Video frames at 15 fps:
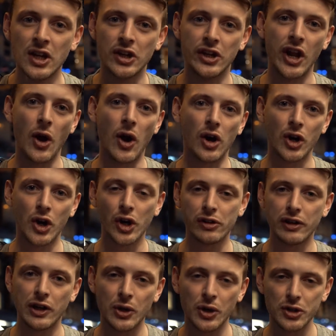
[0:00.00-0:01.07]
You know, our
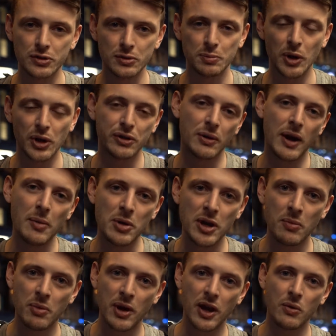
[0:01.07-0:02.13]
cookery course was booked through
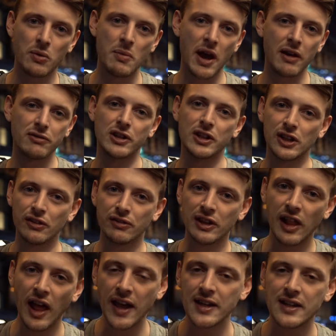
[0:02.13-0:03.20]
Airbnb. We met a really lovely
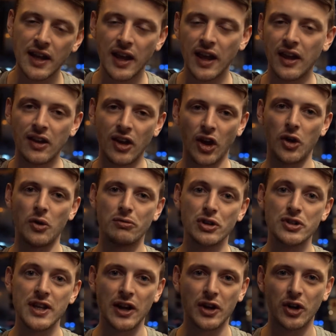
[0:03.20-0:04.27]
lady who
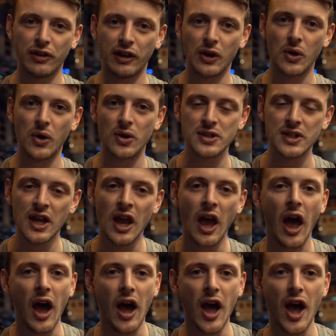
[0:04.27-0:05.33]
runs that cookery course.
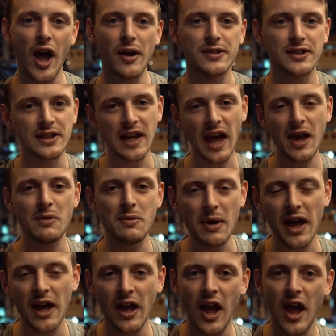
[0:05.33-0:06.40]
Today we
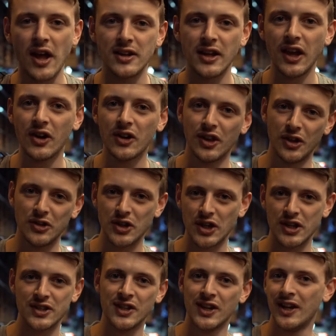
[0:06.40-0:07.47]
met Neil, who
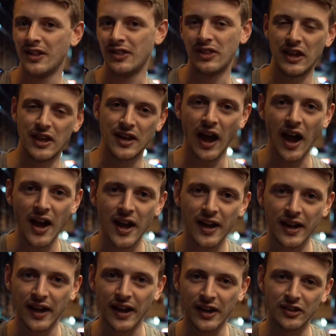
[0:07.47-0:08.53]
does the
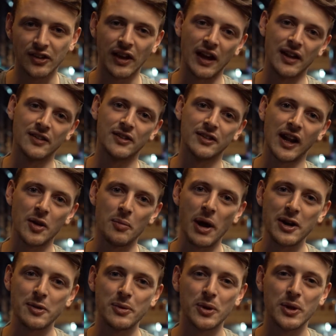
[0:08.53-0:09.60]
kayaking and stand-up
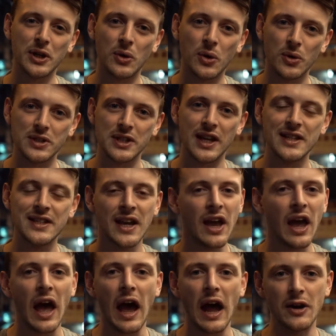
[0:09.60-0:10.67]
paddleboarding courses,
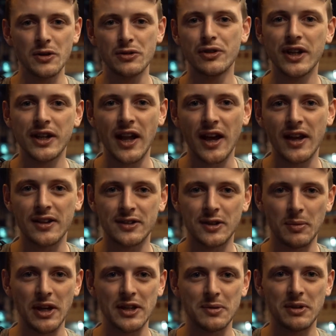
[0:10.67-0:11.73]
and it was really nice to
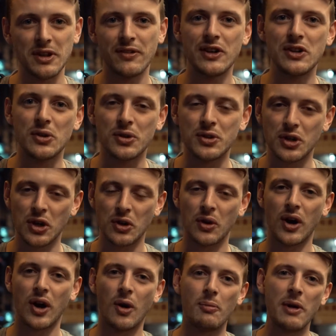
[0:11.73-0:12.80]
meet some individuals who
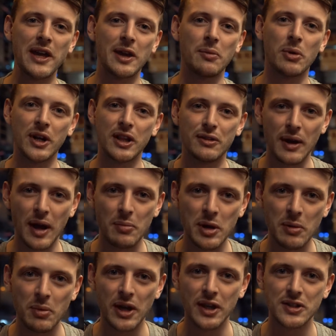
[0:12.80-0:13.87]
are making money through
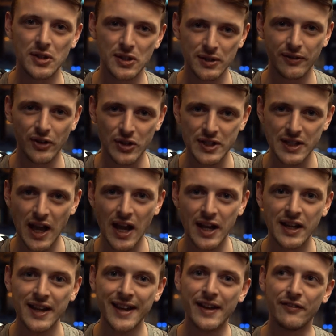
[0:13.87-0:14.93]
Airbnb and doing something on the side.
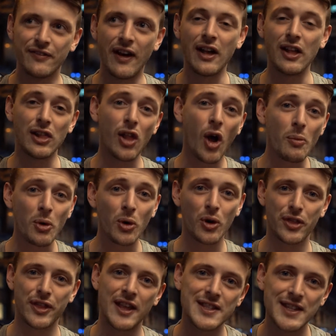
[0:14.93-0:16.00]
It felt a lot more
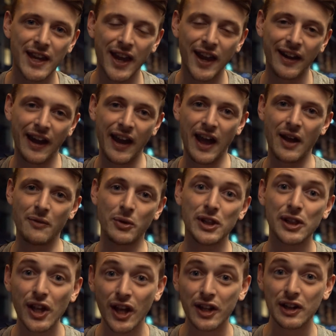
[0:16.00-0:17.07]
authentic, and we
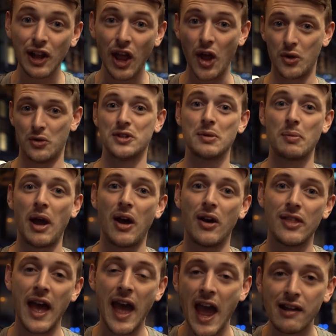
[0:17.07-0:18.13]
learned loads about
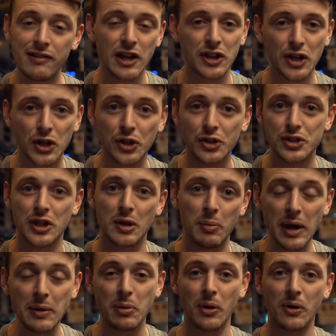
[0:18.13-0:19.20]
the area, the culture, the
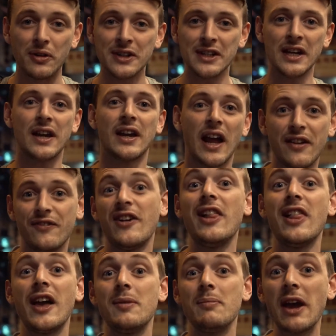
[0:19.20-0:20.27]
people. Kind of felt
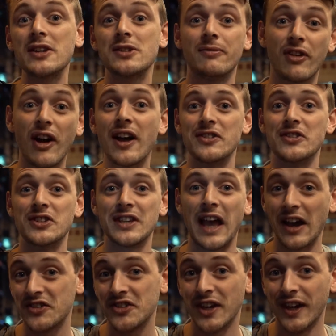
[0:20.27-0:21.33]
like you make some friends,
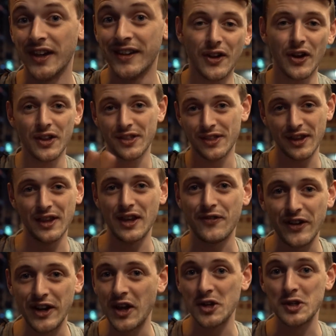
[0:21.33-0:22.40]
actually. Not that this
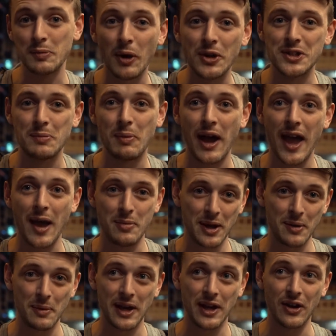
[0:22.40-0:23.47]
video is sponsored by
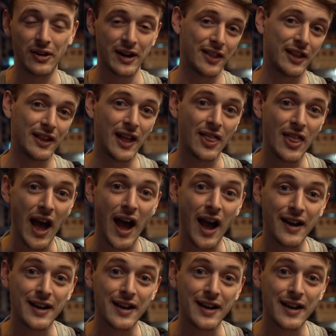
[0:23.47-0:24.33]
Airbnb or anything like that.